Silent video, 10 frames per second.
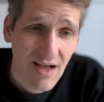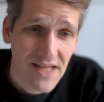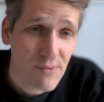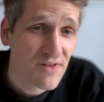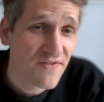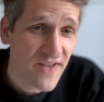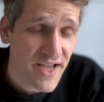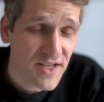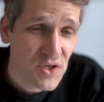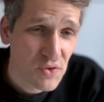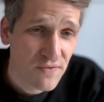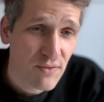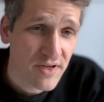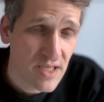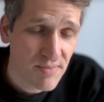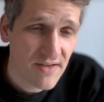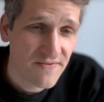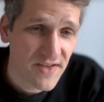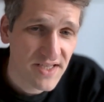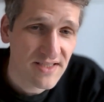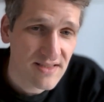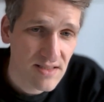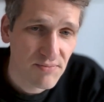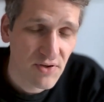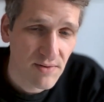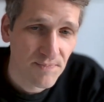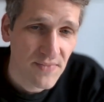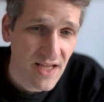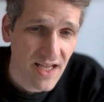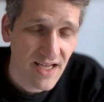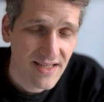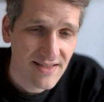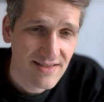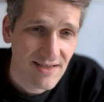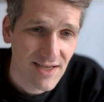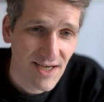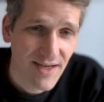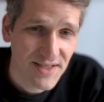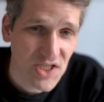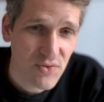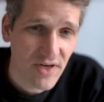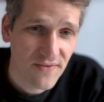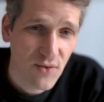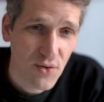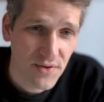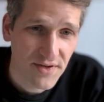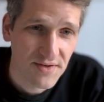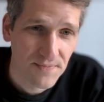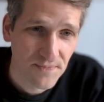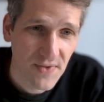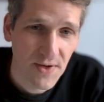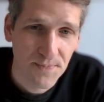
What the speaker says: they will thank you for keeping things simple and straightforward. Yeah.